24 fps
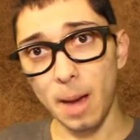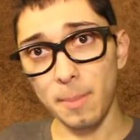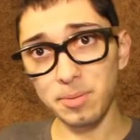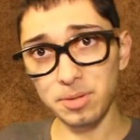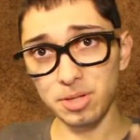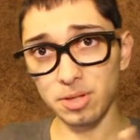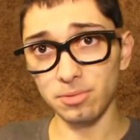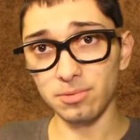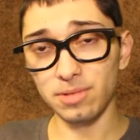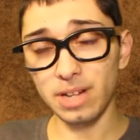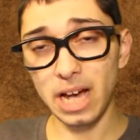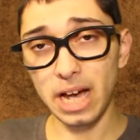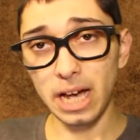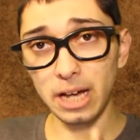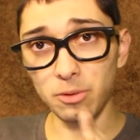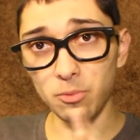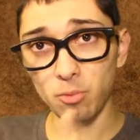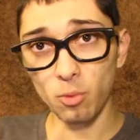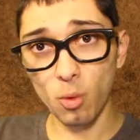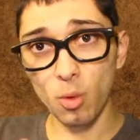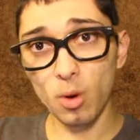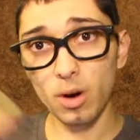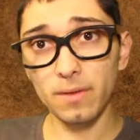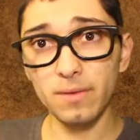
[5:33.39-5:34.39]
Episode
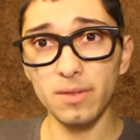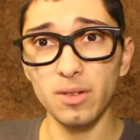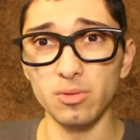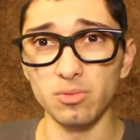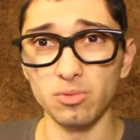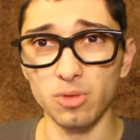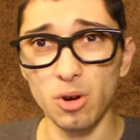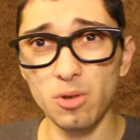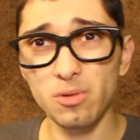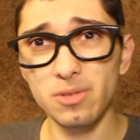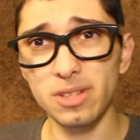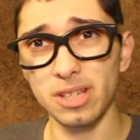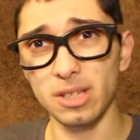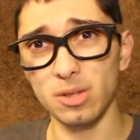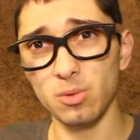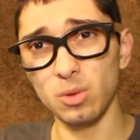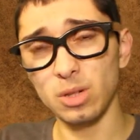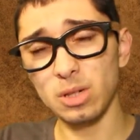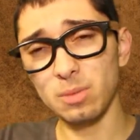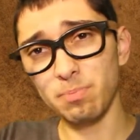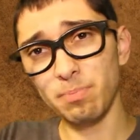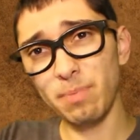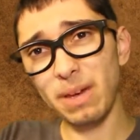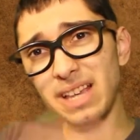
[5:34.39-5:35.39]
9, War of the Roses,
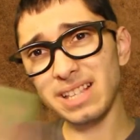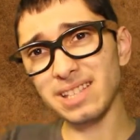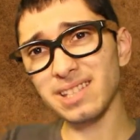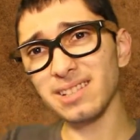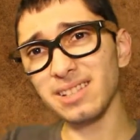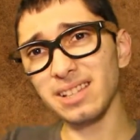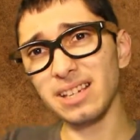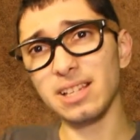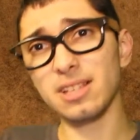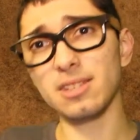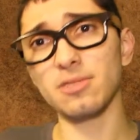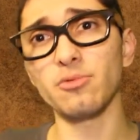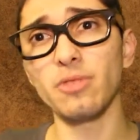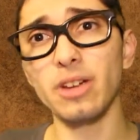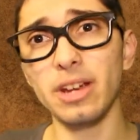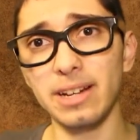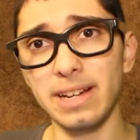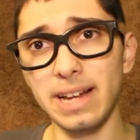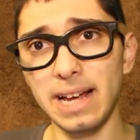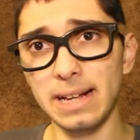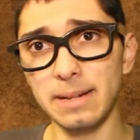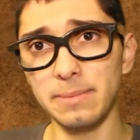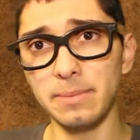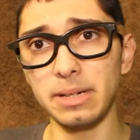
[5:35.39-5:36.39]
which basically is a
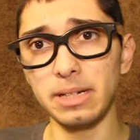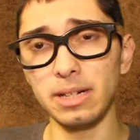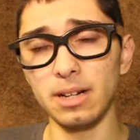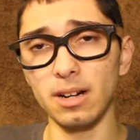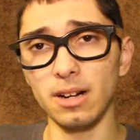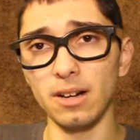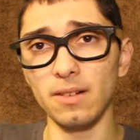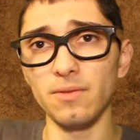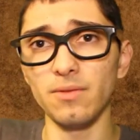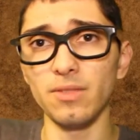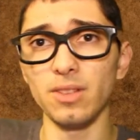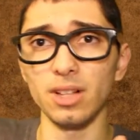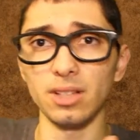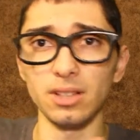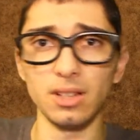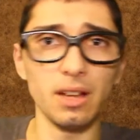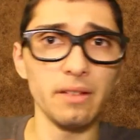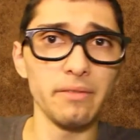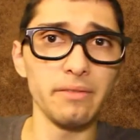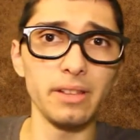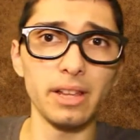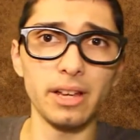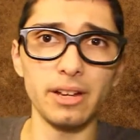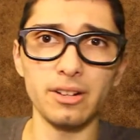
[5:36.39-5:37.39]
reenactment of the
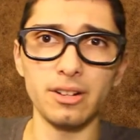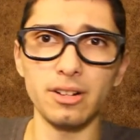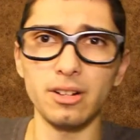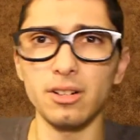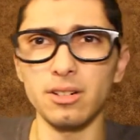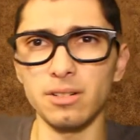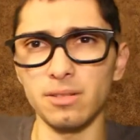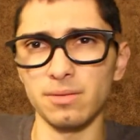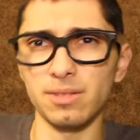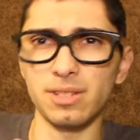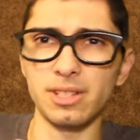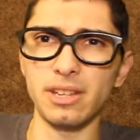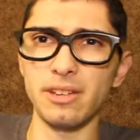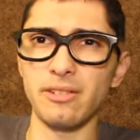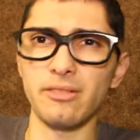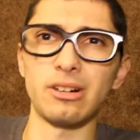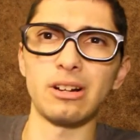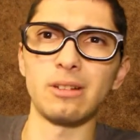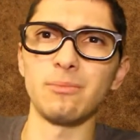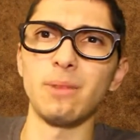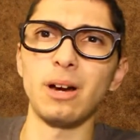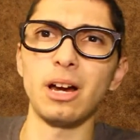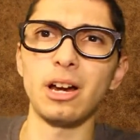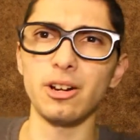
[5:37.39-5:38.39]
Love Letter
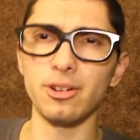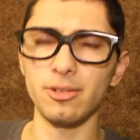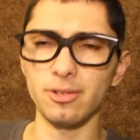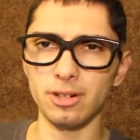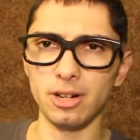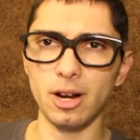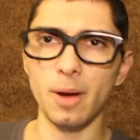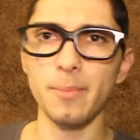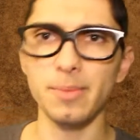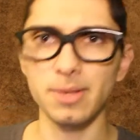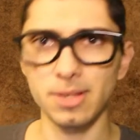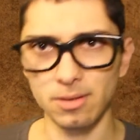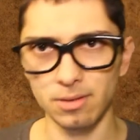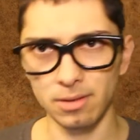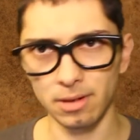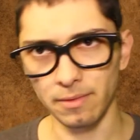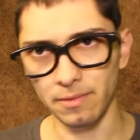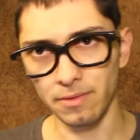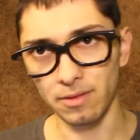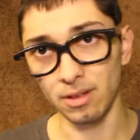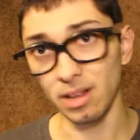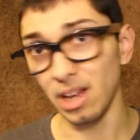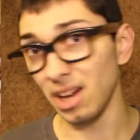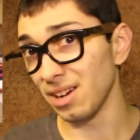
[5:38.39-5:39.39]
Secret Admirer episode
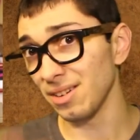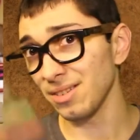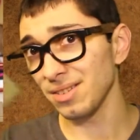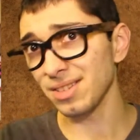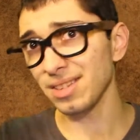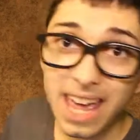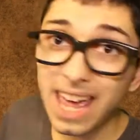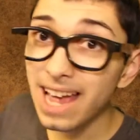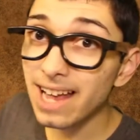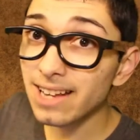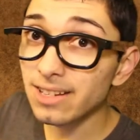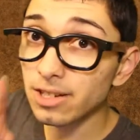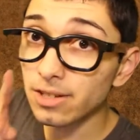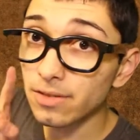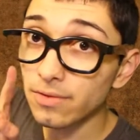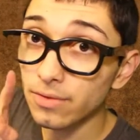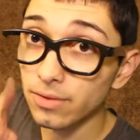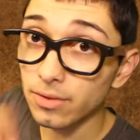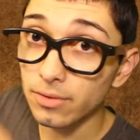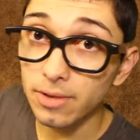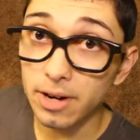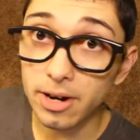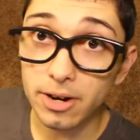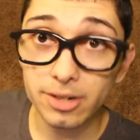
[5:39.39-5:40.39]
in Full House. And just
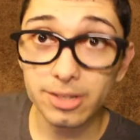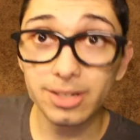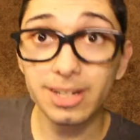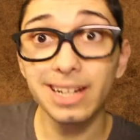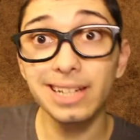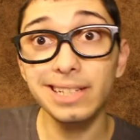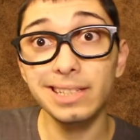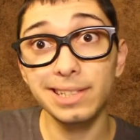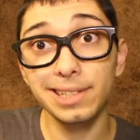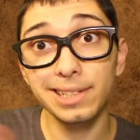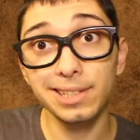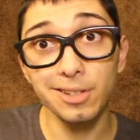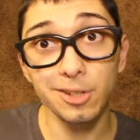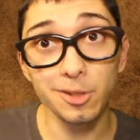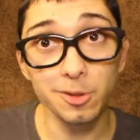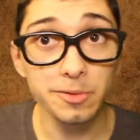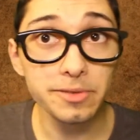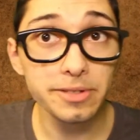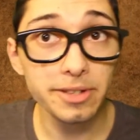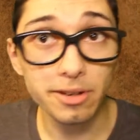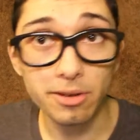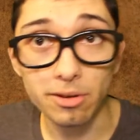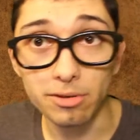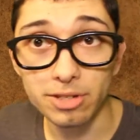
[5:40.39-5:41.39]
for the record, I did know it
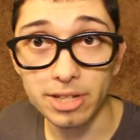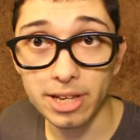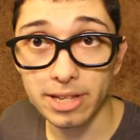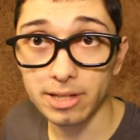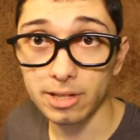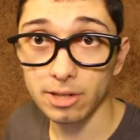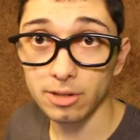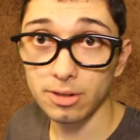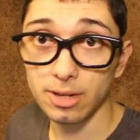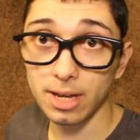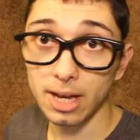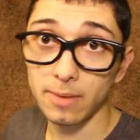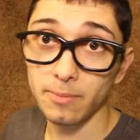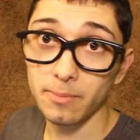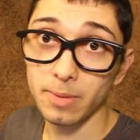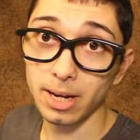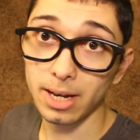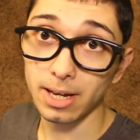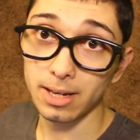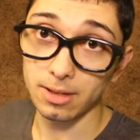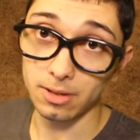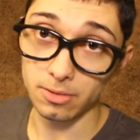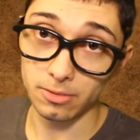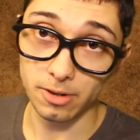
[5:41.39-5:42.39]
was Uncle Jesse who gave
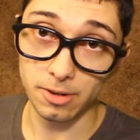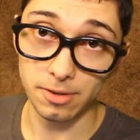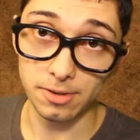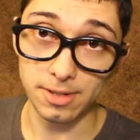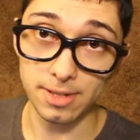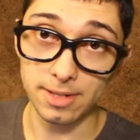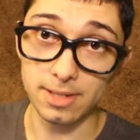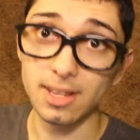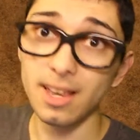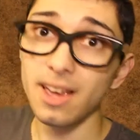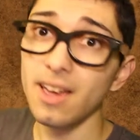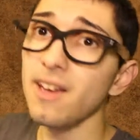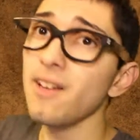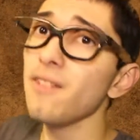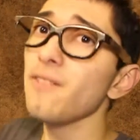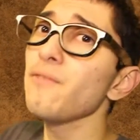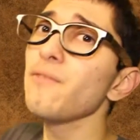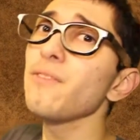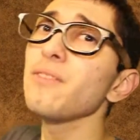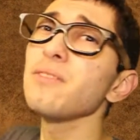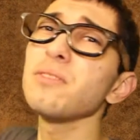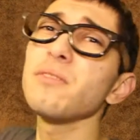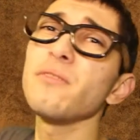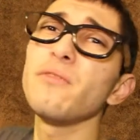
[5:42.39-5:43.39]
Becky the roses
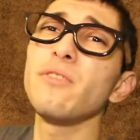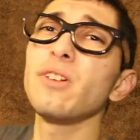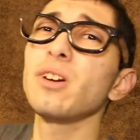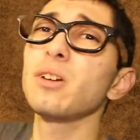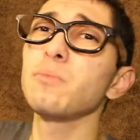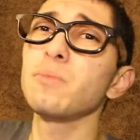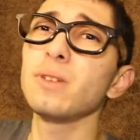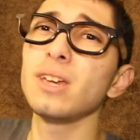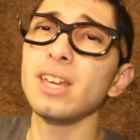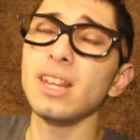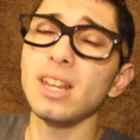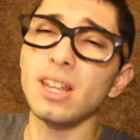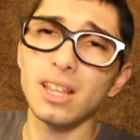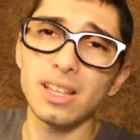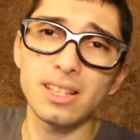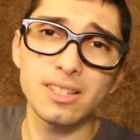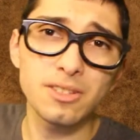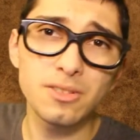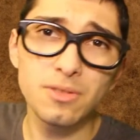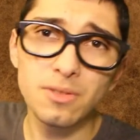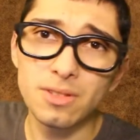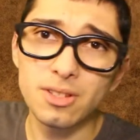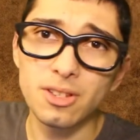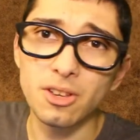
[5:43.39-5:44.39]
from the very beginning,
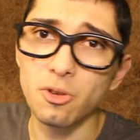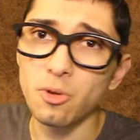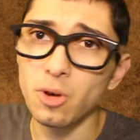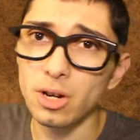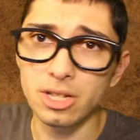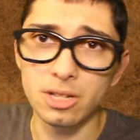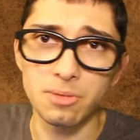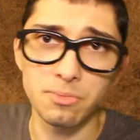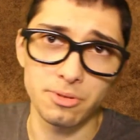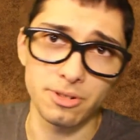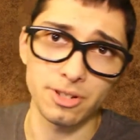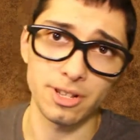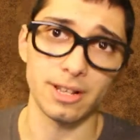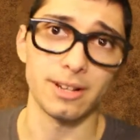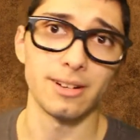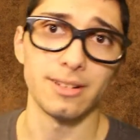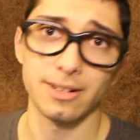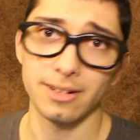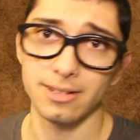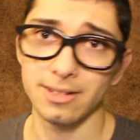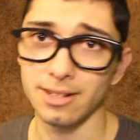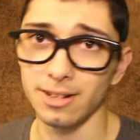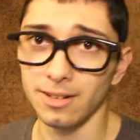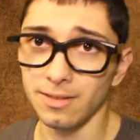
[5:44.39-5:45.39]
as soon as the question
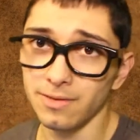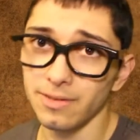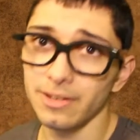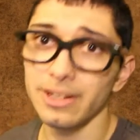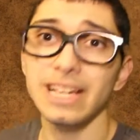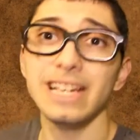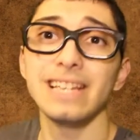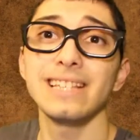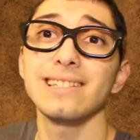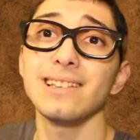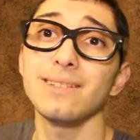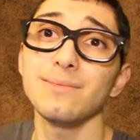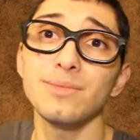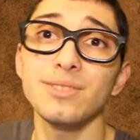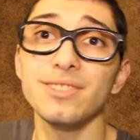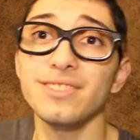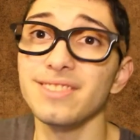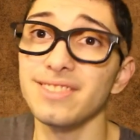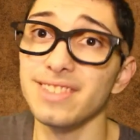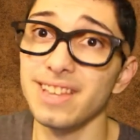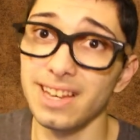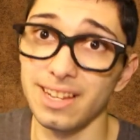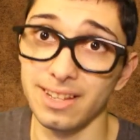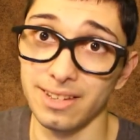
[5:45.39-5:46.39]
presented itself, because I'm
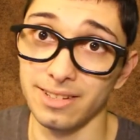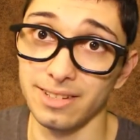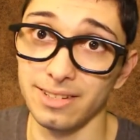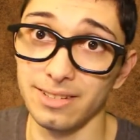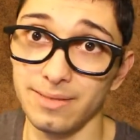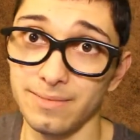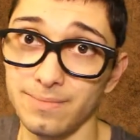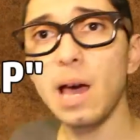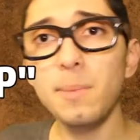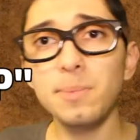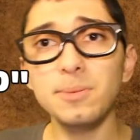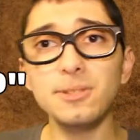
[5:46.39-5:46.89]
just that good.